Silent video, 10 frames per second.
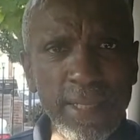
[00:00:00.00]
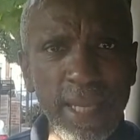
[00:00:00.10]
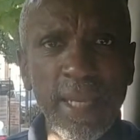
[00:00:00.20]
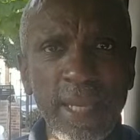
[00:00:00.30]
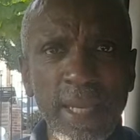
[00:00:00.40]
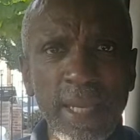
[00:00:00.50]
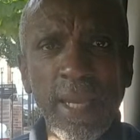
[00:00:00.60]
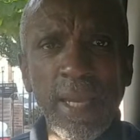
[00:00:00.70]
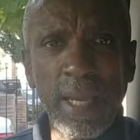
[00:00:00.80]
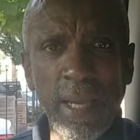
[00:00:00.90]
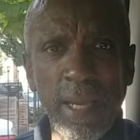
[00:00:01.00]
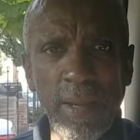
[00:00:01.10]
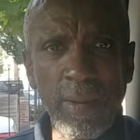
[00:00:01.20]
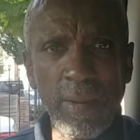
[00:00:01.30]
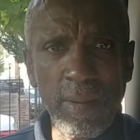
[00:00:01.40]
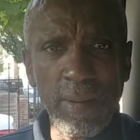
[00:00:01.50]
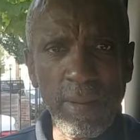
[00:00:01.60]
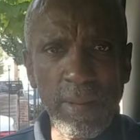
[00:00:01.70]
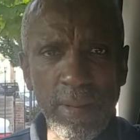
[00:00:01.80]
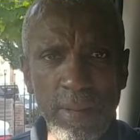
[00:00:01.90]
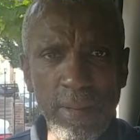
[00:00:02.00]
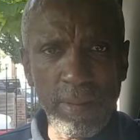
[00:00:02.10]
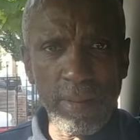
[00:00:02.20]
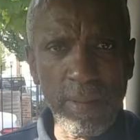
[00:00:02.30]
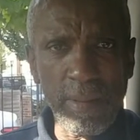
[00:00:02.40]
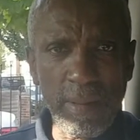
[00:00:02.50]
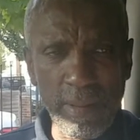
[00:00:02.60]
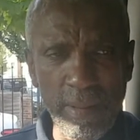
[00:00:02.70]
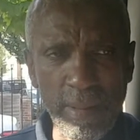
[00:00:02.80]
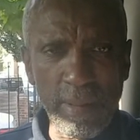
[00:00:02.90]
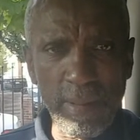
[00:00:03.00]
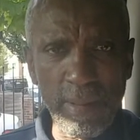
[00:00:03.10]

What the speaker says: We'll release the trailer for the video that we're going to show.